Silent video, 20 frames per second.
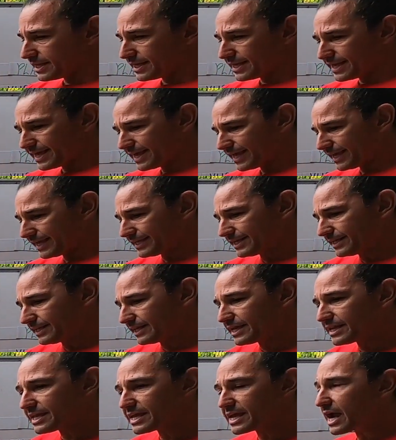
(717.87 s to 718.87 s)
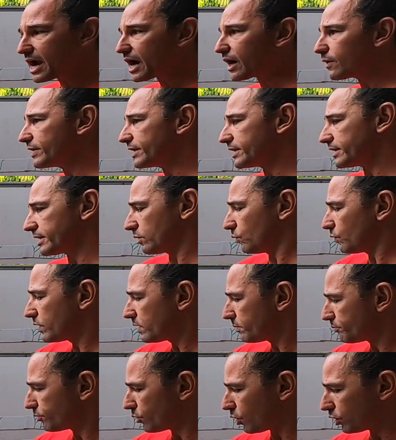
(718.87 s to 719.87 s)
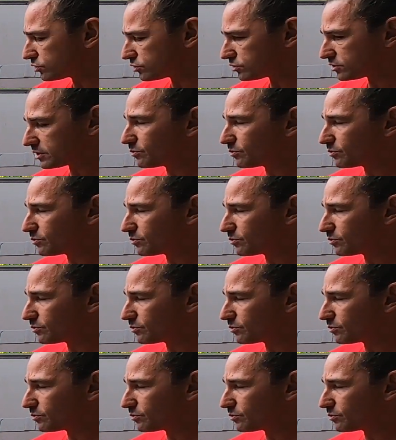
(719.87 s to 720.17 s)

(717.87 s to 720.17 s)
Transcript: a linearity, we brought some